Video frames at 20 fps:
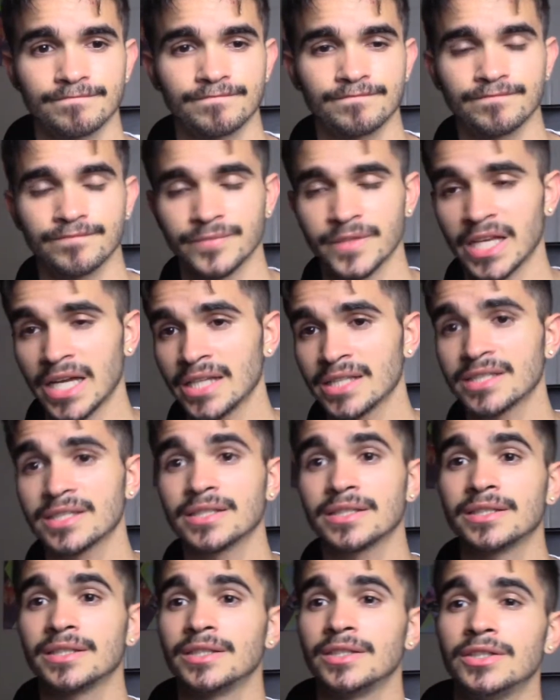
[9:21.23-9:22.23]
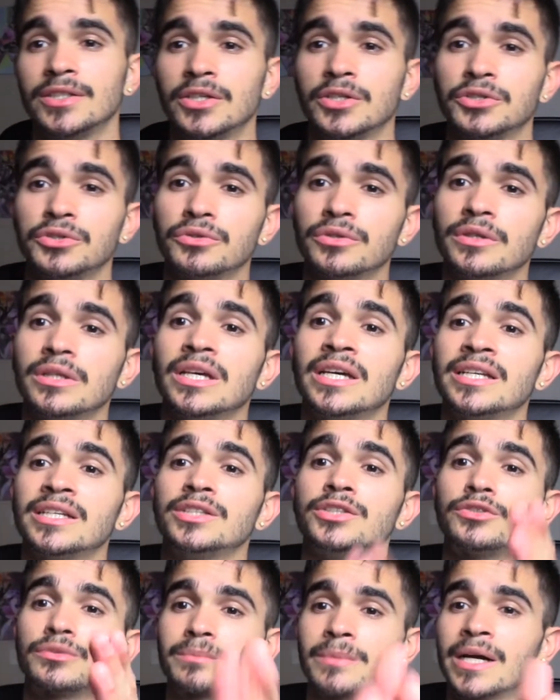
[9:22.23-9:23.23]
that's, you know, you're letting
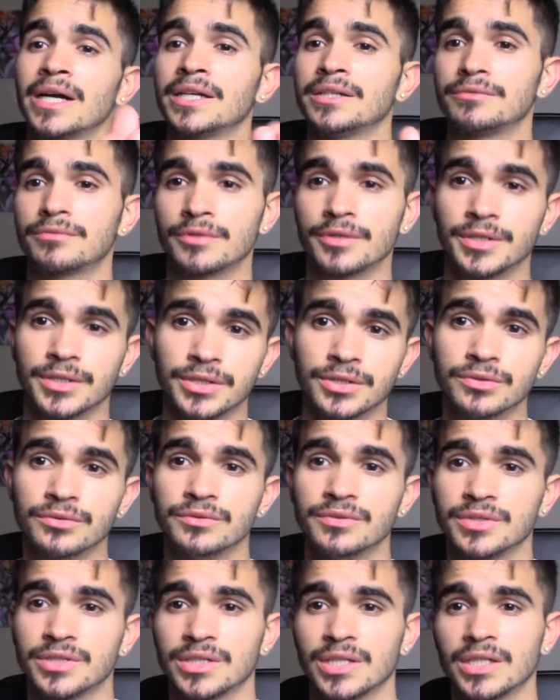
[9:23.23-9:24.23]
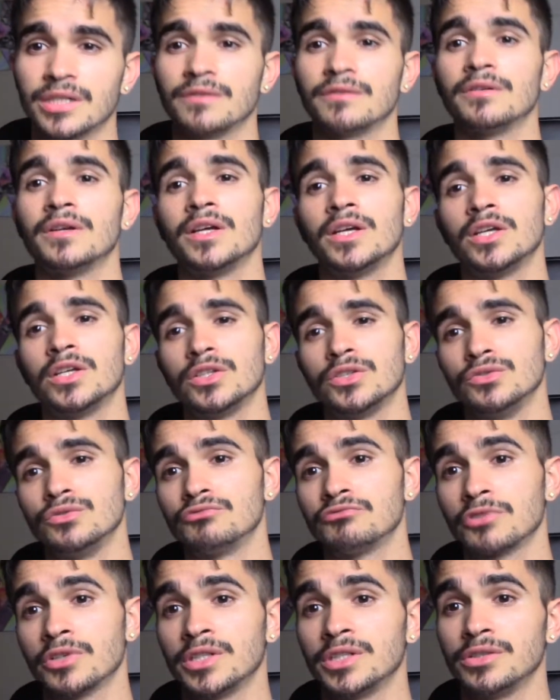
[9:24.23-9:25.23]
your mind run you instead of you
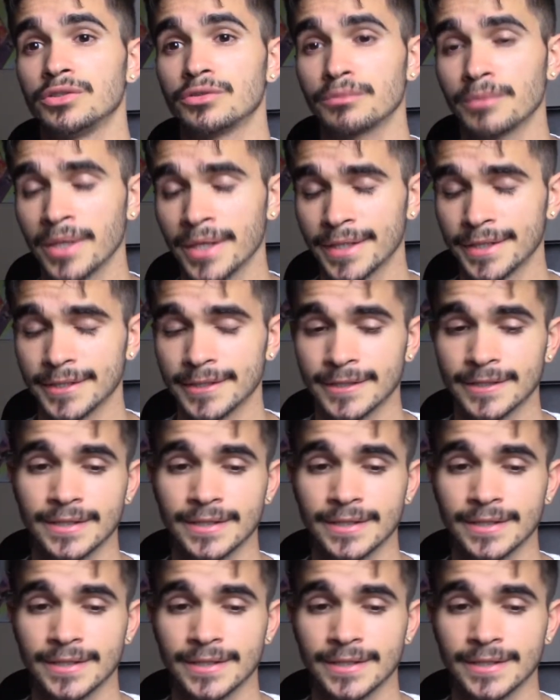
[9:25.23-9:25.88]
running your mind.